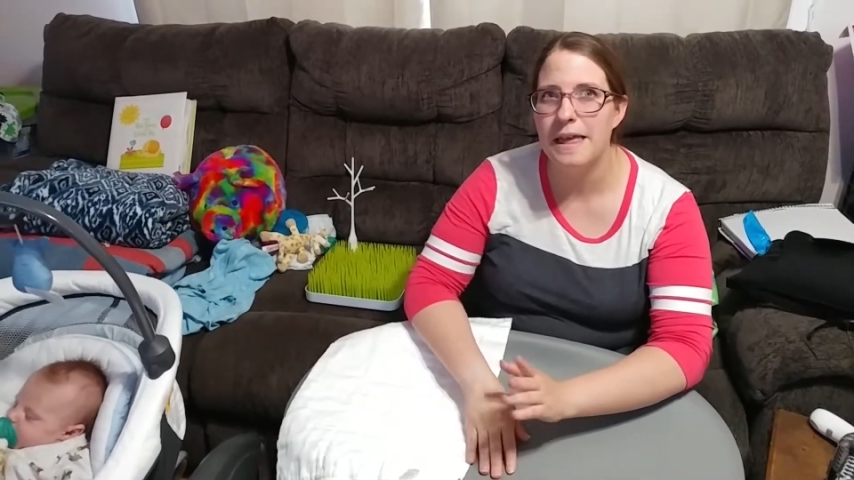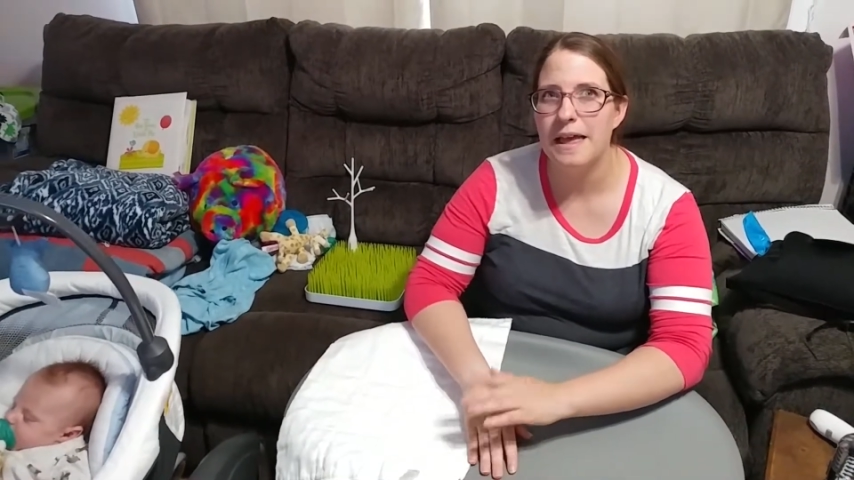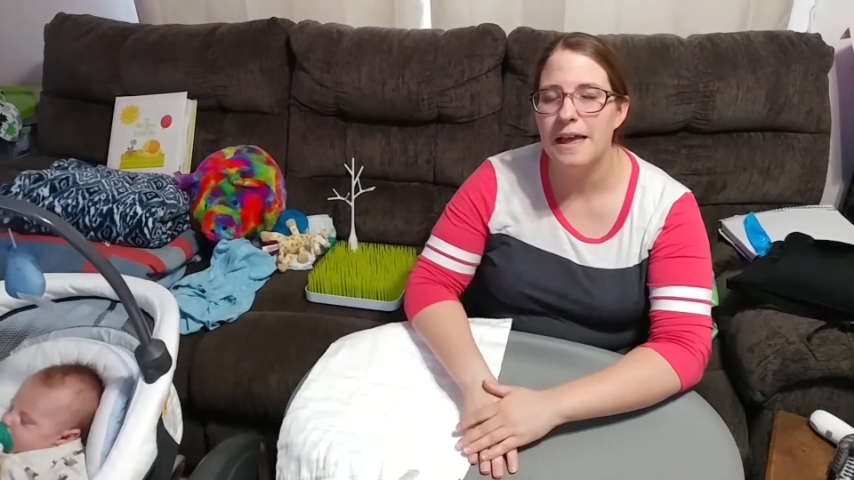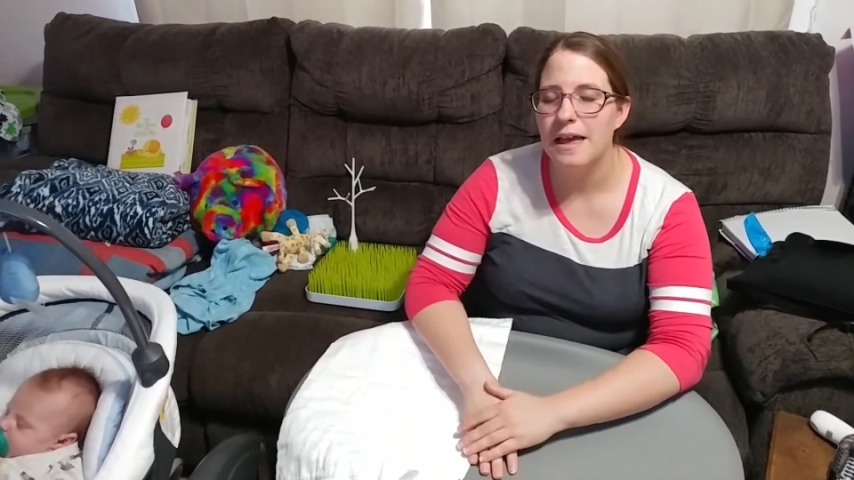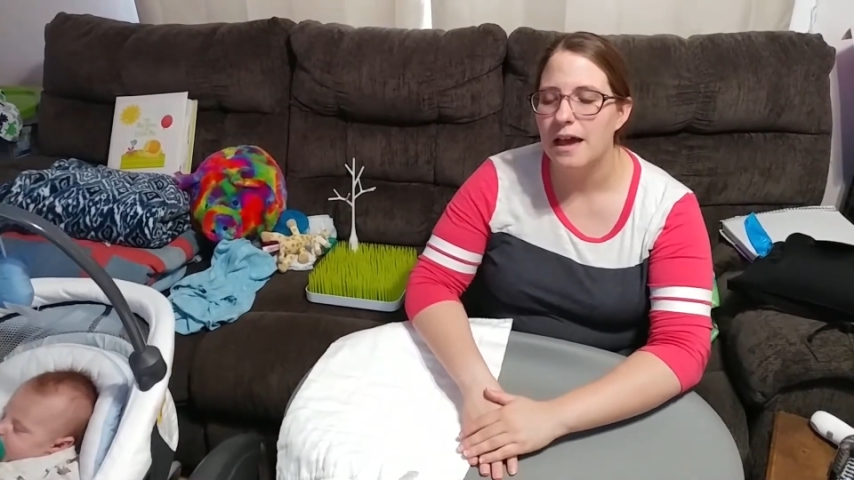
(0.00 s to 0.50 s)

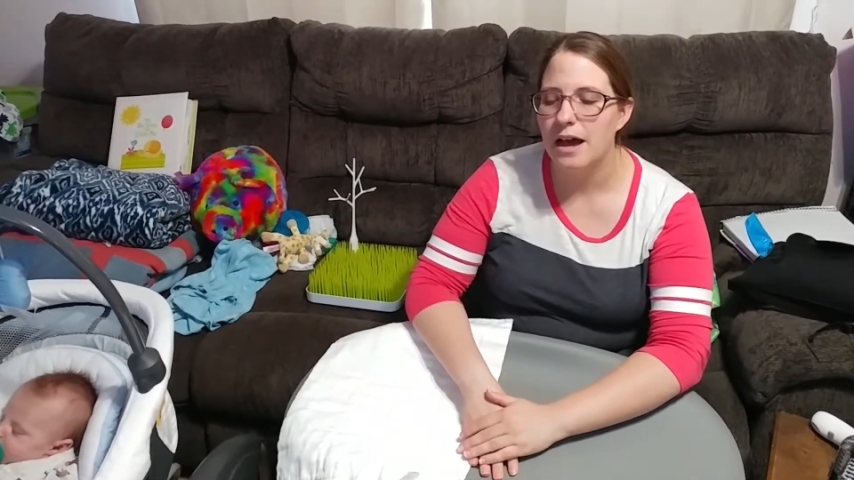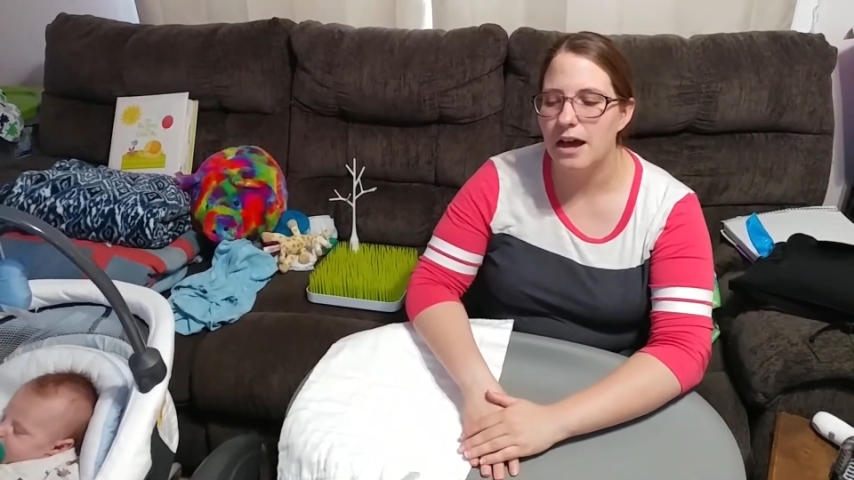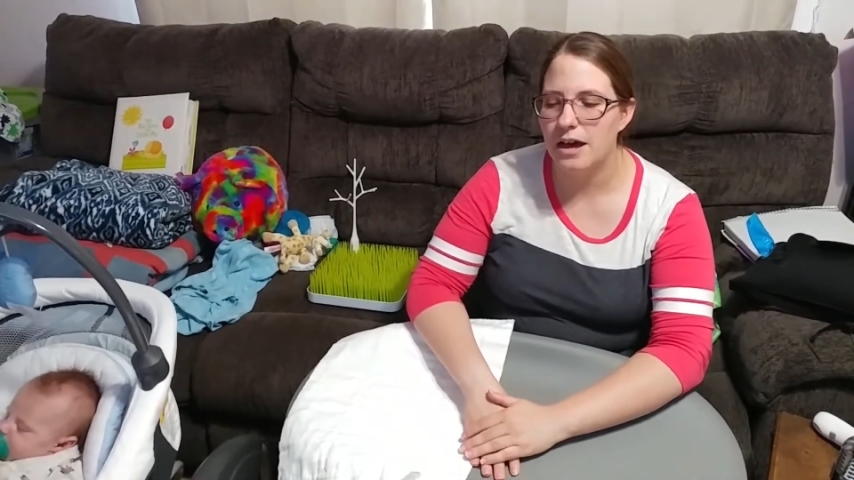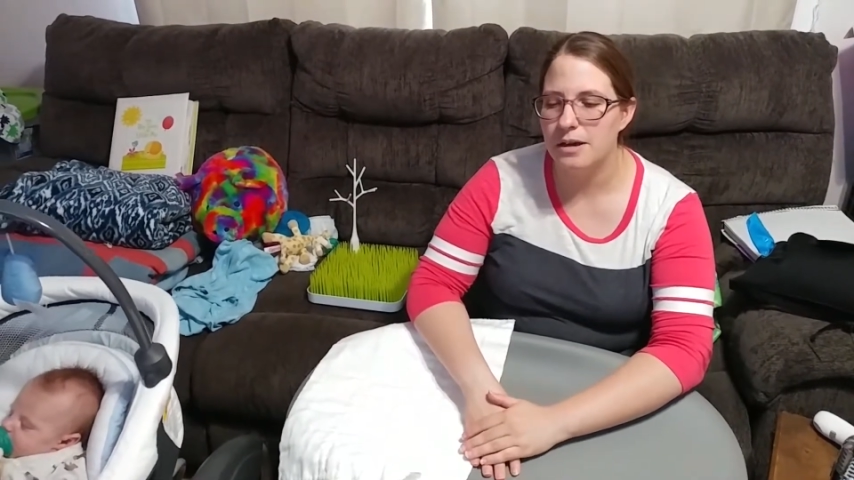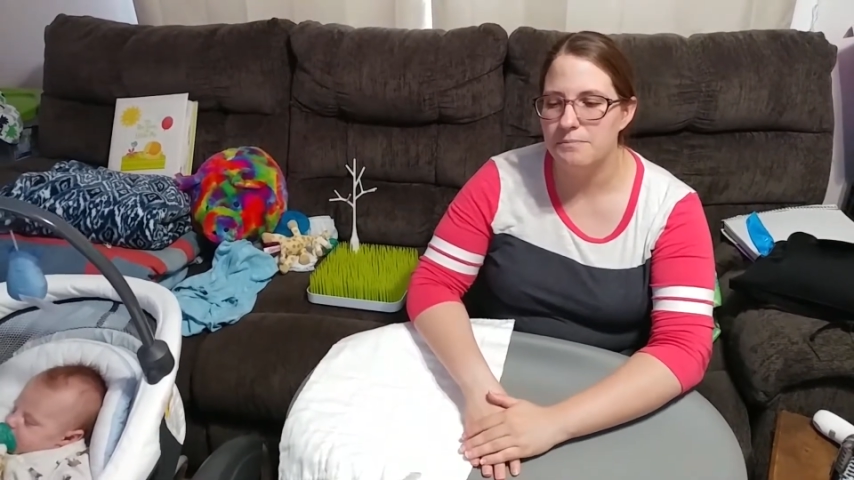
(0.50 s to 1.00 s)
Yeah,
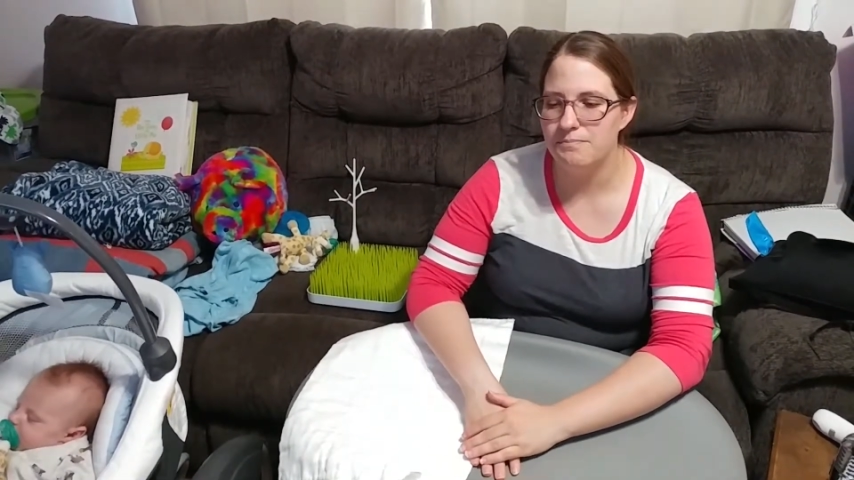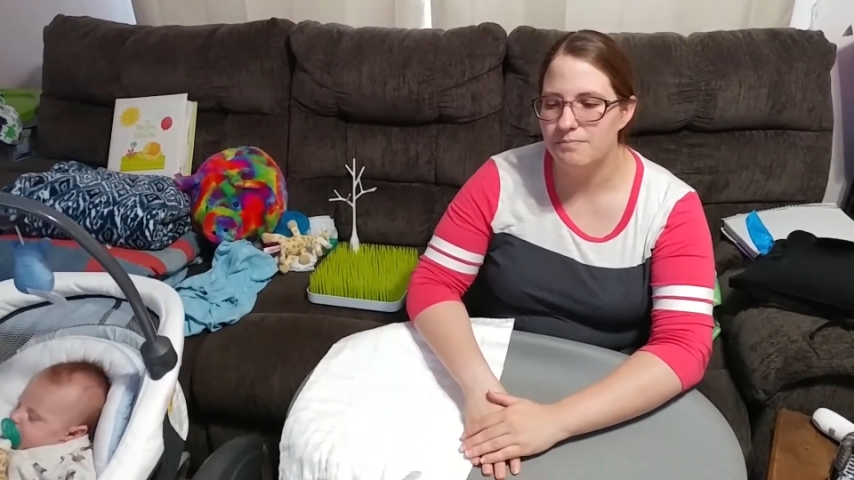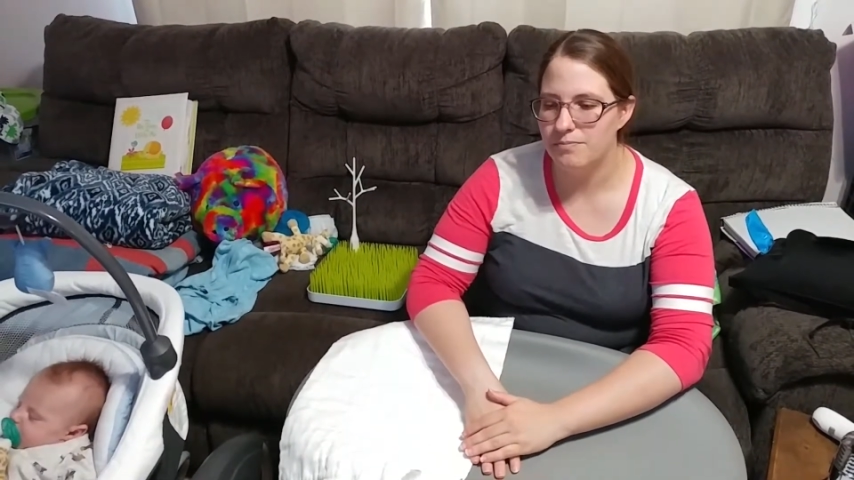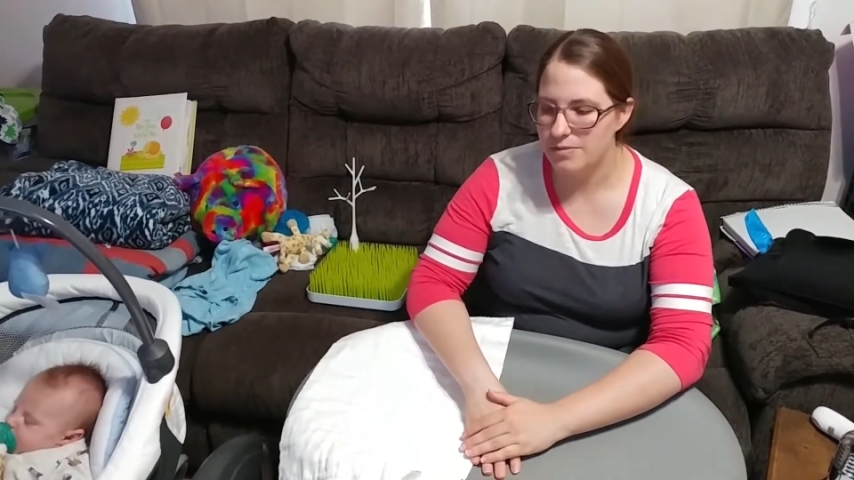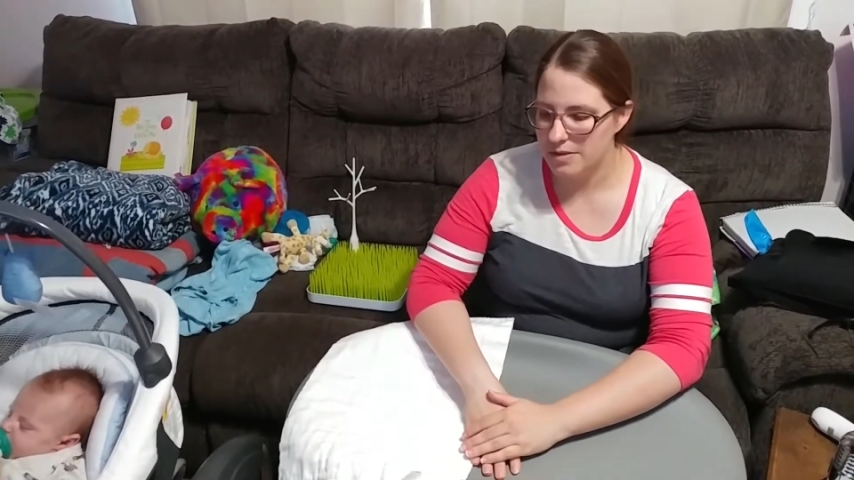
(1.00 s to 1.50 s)
it doesn't.